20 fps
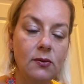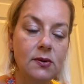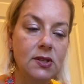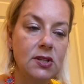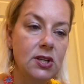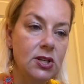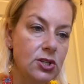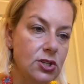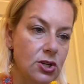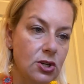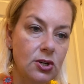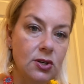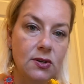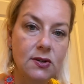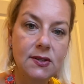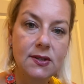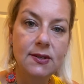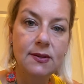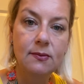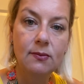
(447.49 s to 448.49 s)

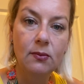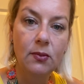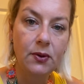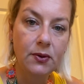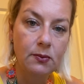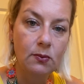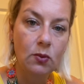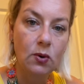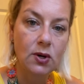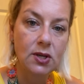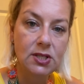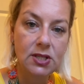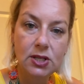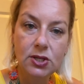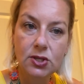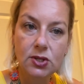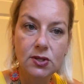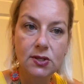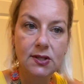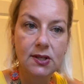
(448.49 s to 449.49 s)
Teachers, more
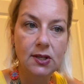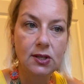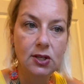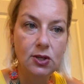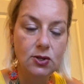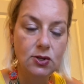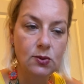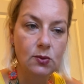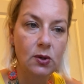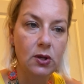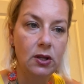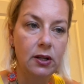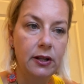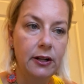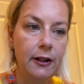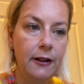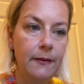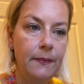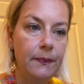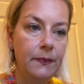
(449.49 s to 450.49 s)
teachers than
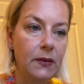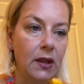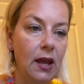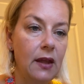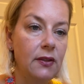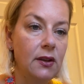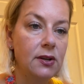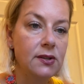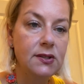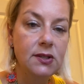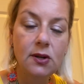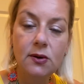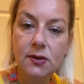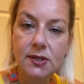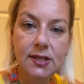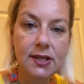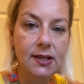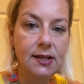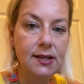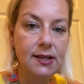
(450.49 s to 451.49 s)
usual, and there's no
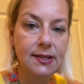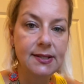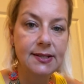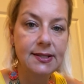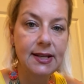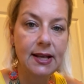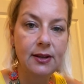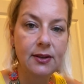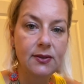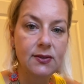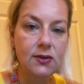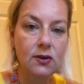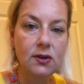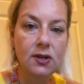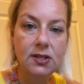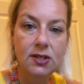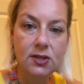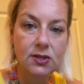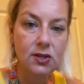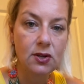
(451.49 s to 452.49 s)
ticket sales or
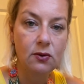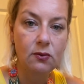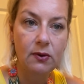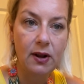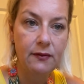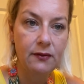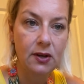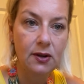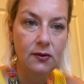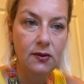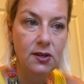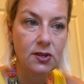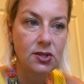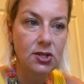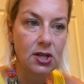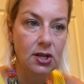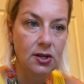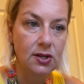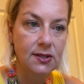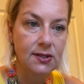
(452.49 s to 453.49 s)
additional revenue this
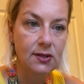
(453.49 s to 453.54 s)
year.